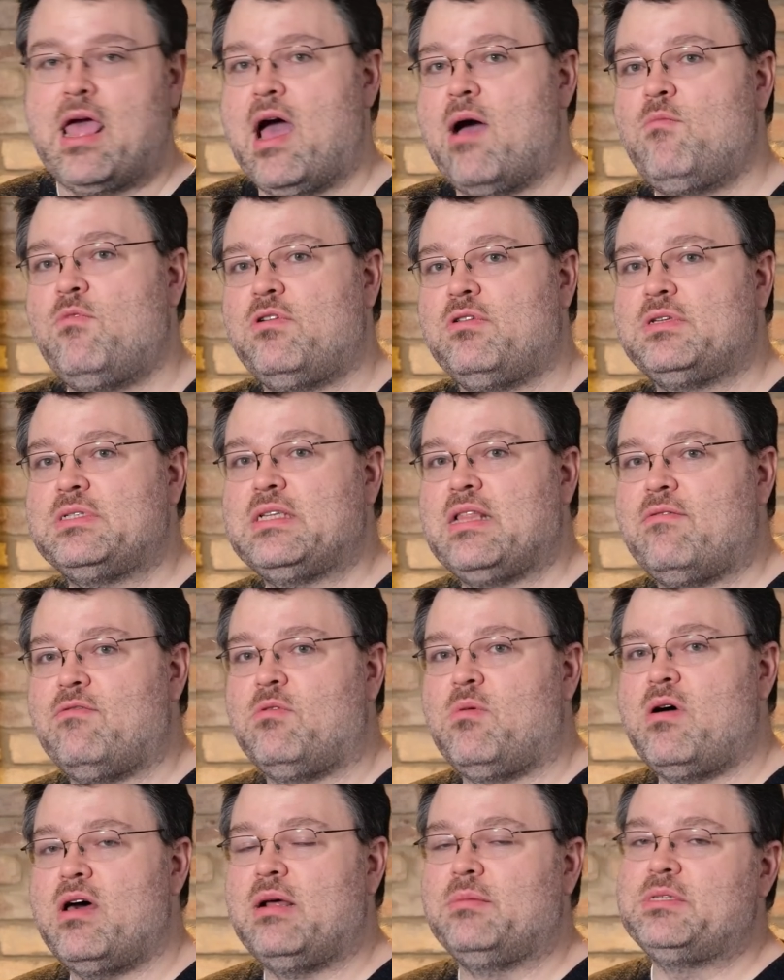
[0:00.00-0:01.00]
I'm one of those
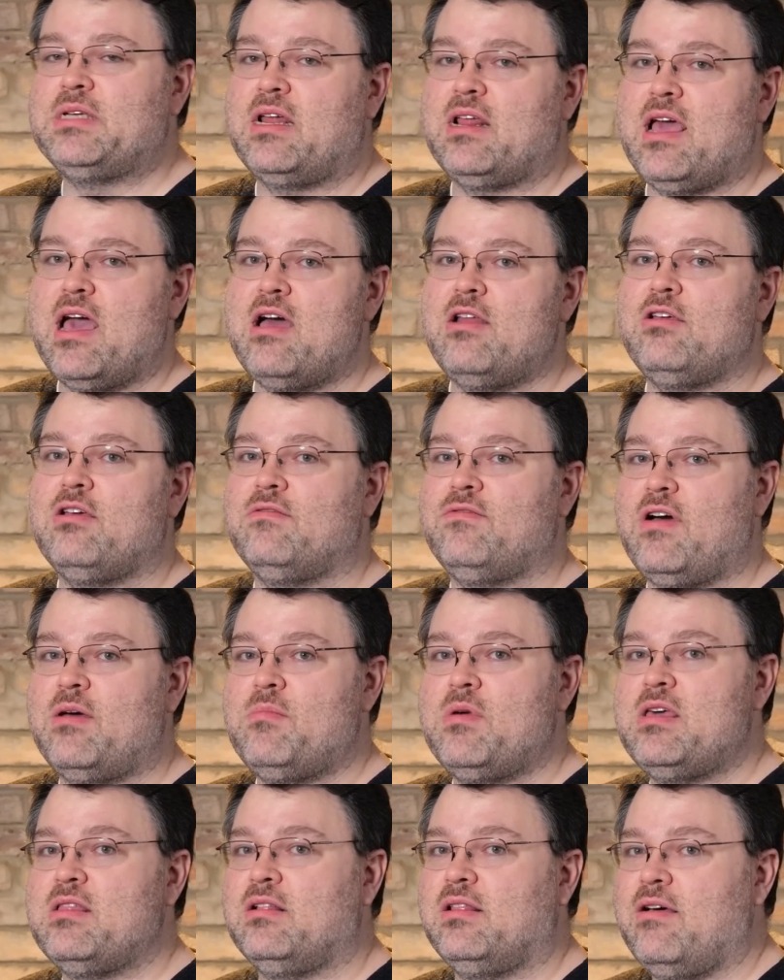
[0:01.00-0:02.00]
level one. I'm signing out. And you can
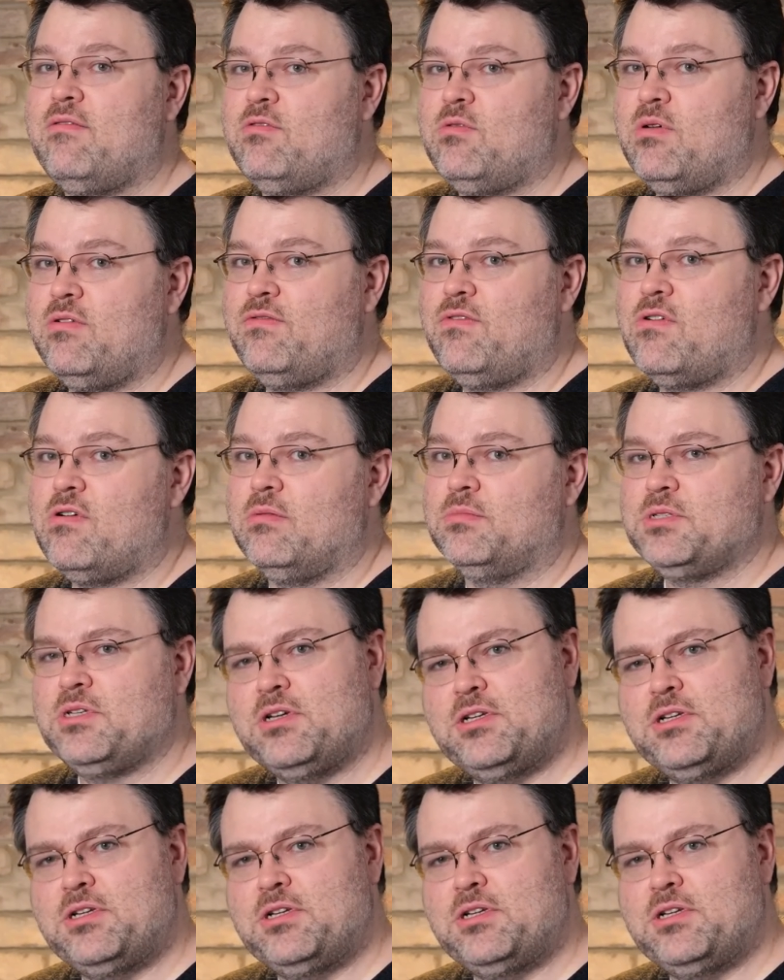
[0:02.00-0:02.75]
find me in the level one forums.